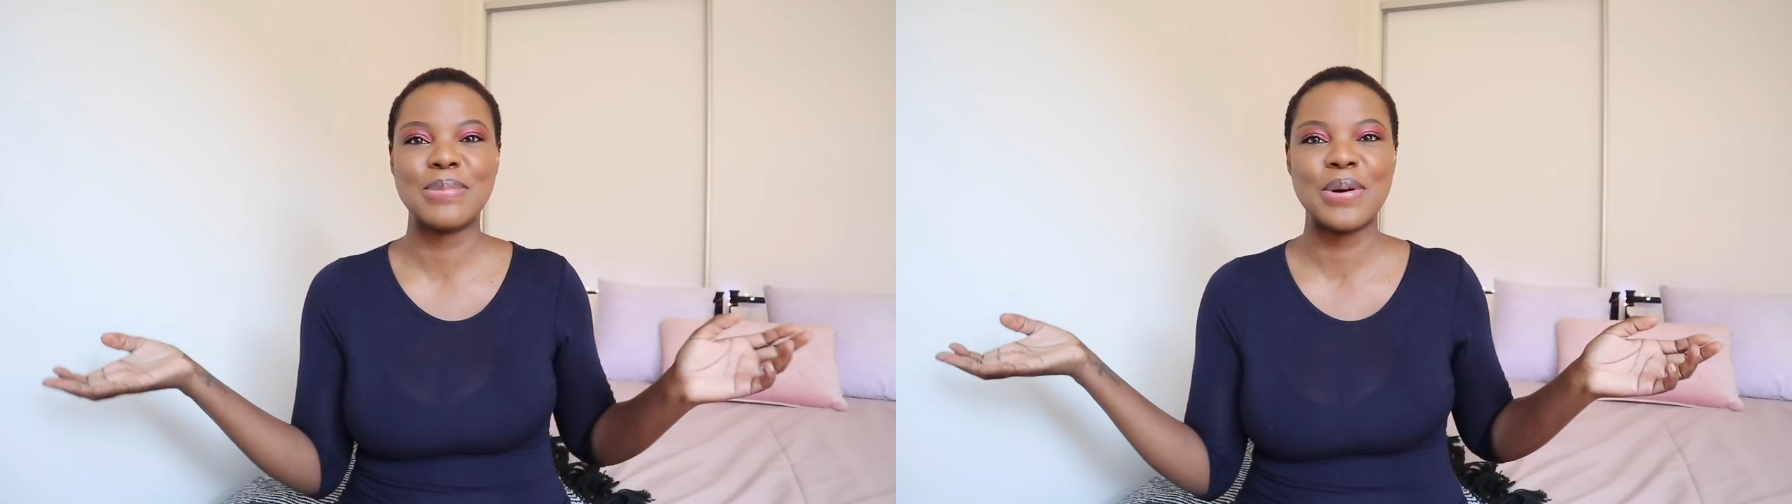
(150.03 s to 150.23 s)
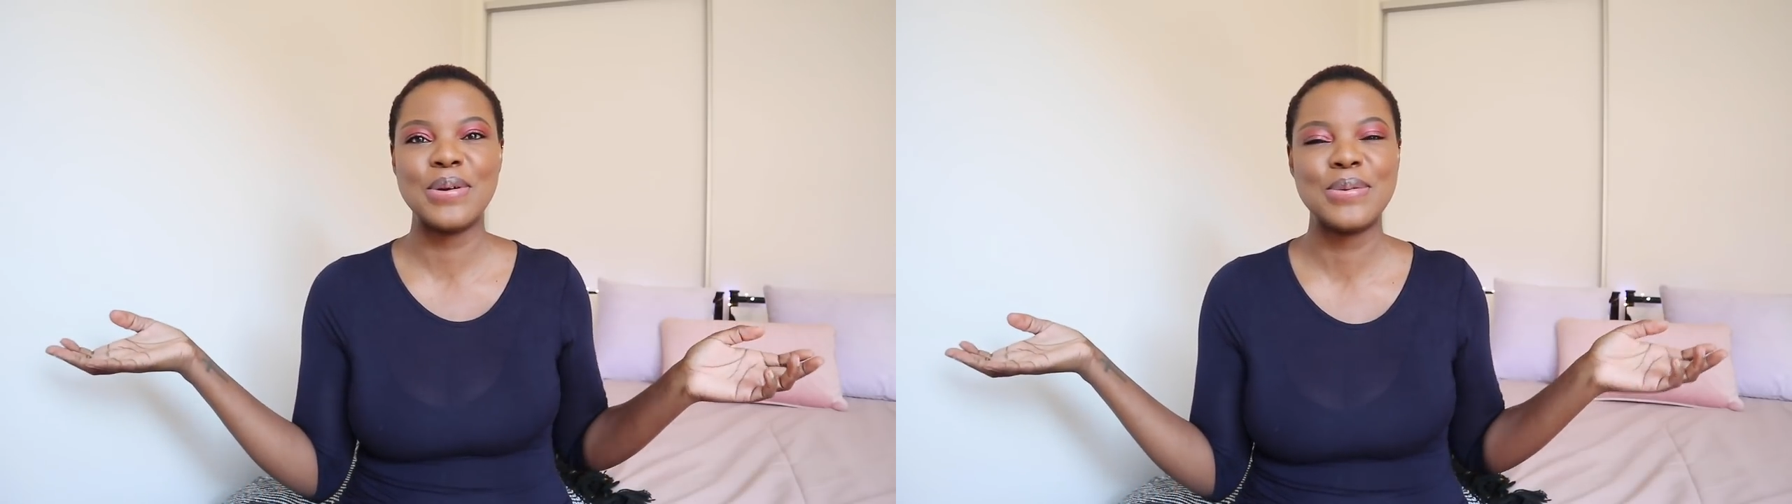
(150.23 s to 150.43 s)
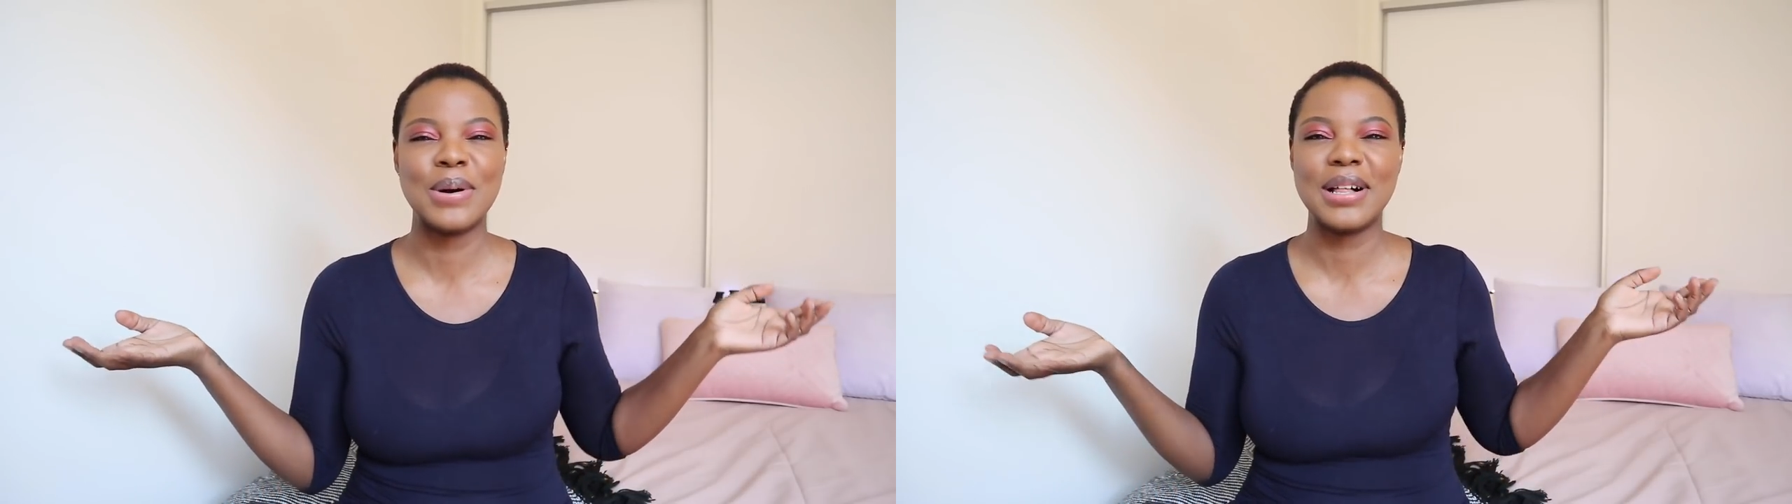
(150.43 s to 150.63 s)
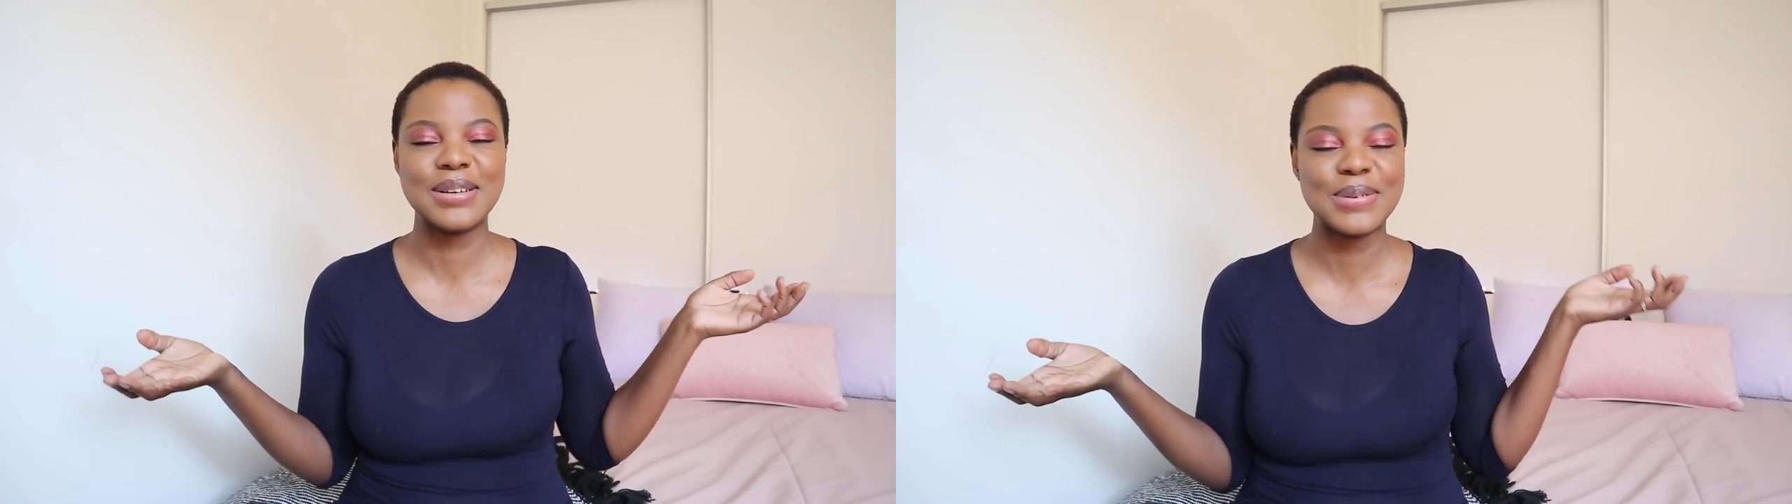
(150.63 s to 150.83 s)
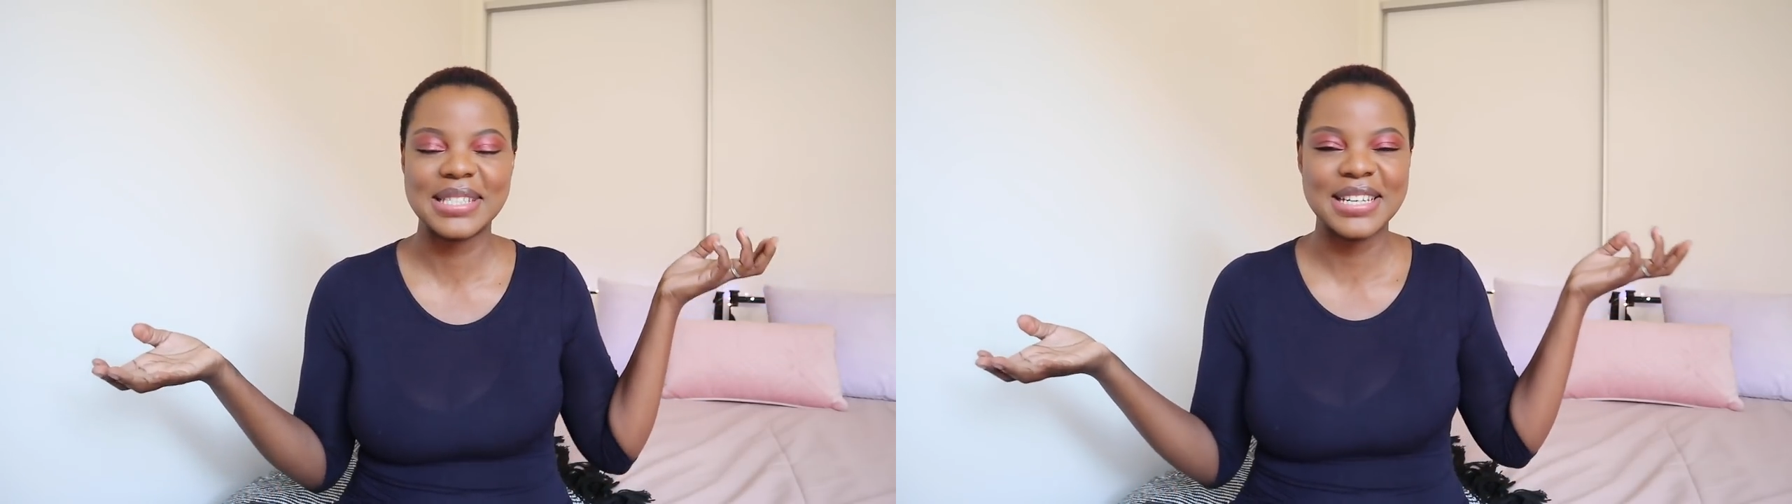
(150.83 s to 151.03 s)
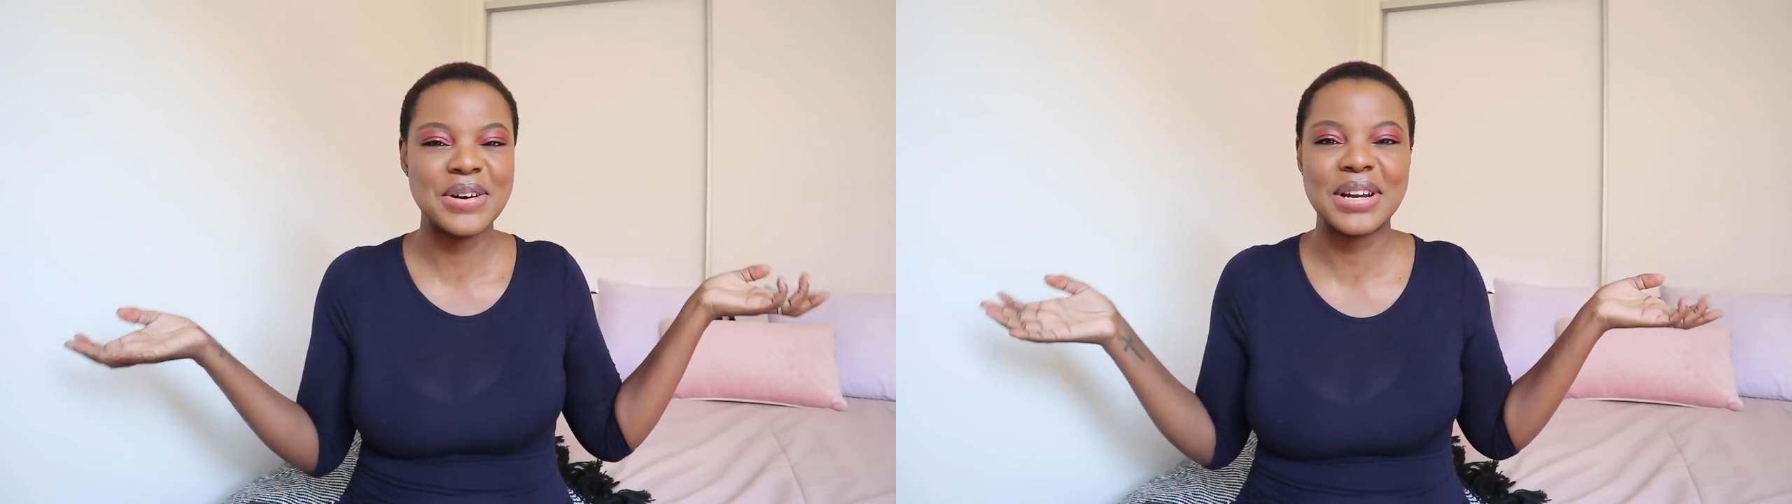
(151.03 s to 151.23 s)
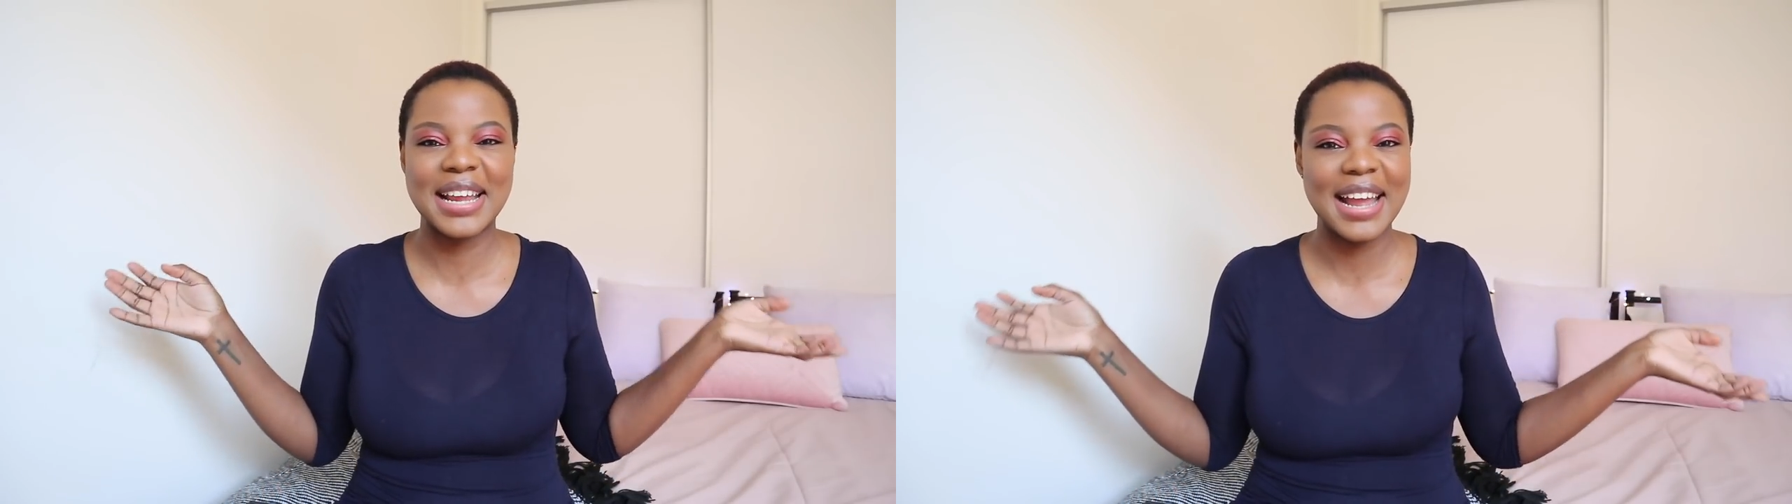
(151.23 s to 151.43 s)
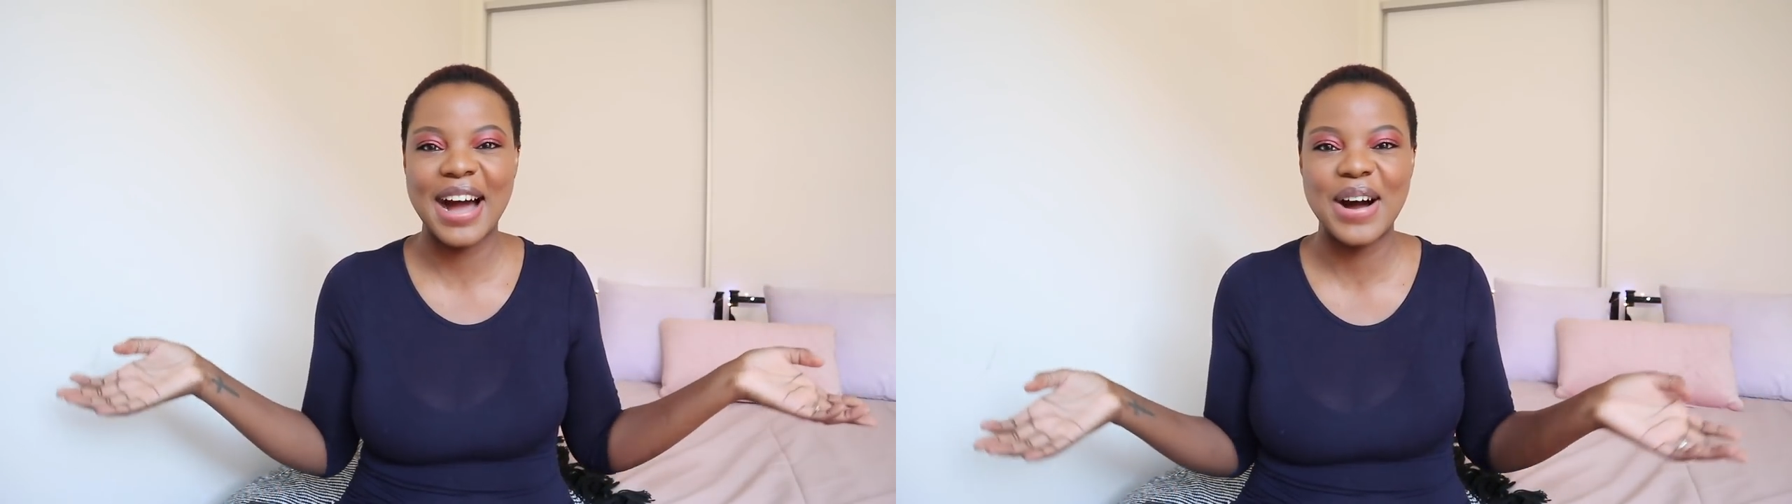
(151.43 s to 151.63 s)
broke while they were sitting on a
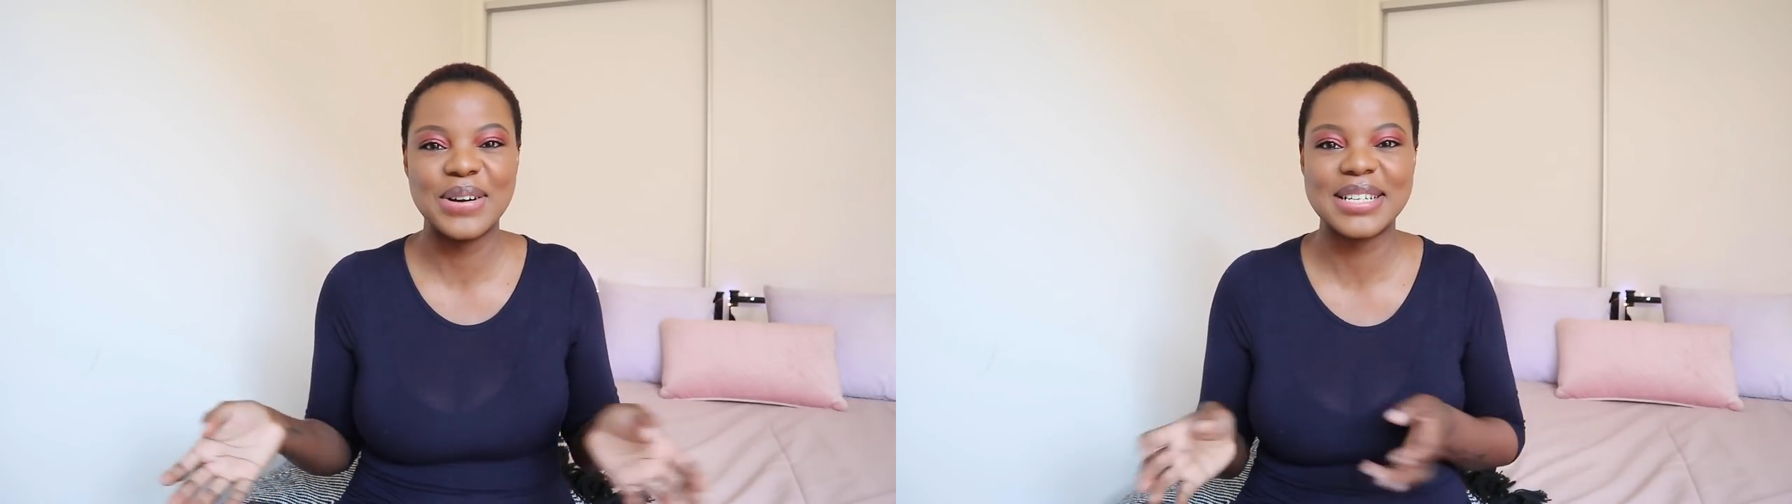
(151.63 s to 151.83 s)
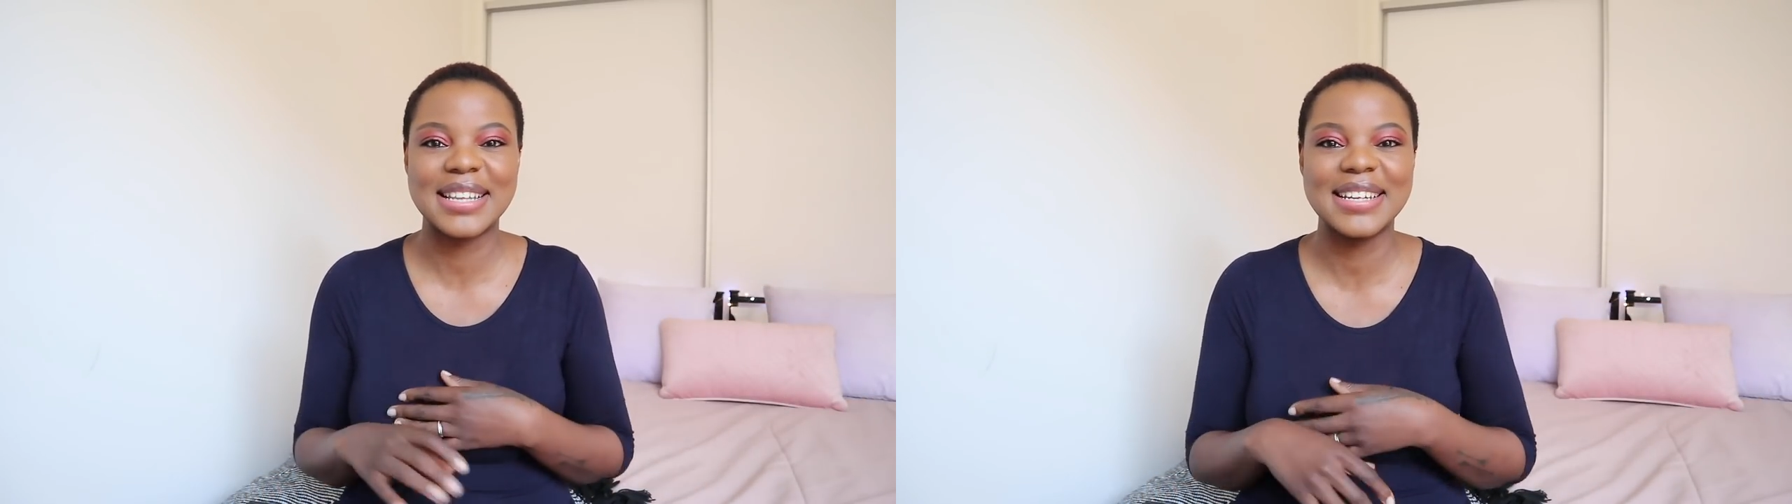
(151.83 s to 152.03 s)
couch,